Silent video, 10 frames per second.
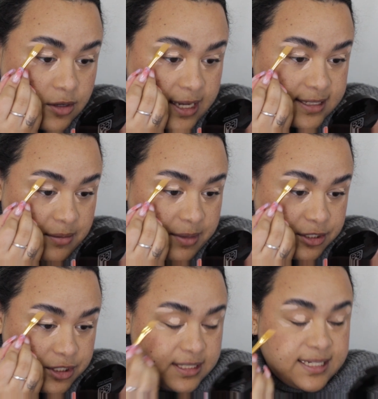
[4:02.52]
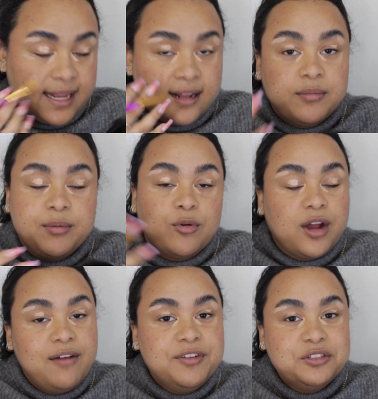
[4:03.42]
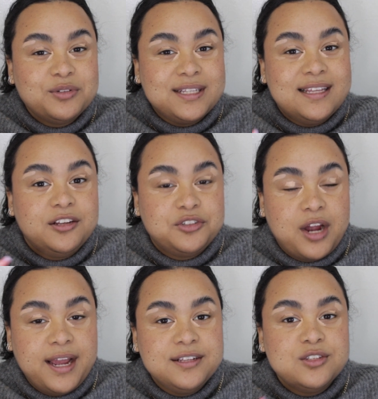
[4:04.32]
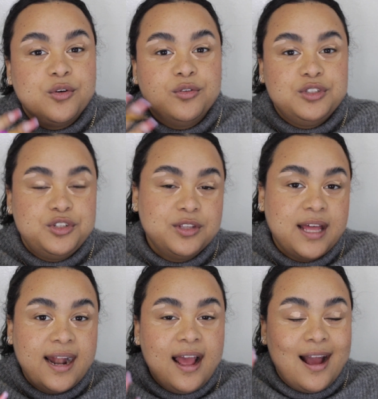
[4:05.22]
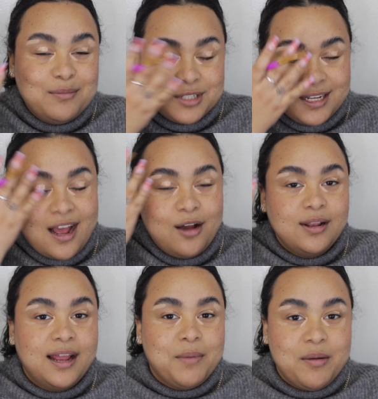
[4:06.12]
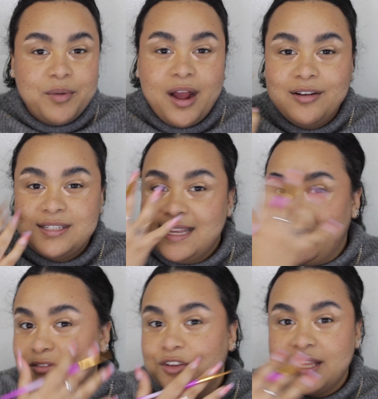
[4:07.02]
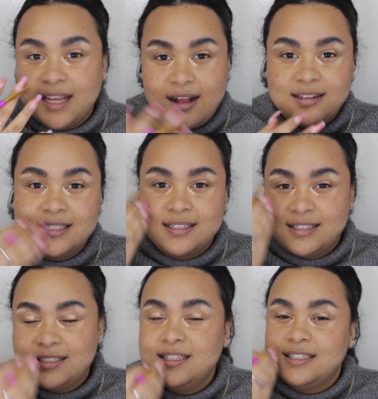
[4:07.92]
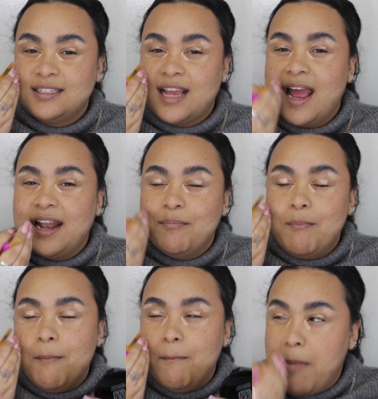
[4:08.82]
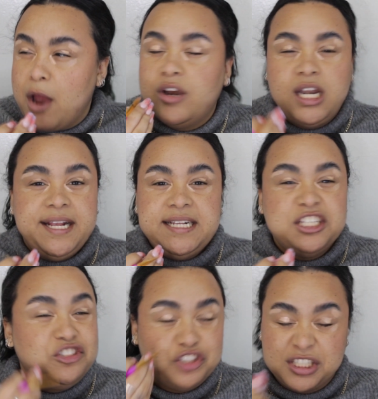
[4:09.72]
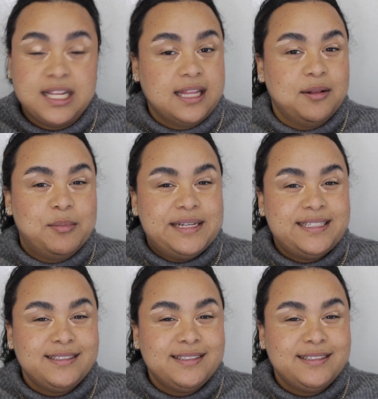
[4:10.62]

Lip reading: as I mentioned, to get a little bit more coverage, we're going to let it dry. So to do that, I'm just going to outline my brows, let everything else sit and marinate just a little bit.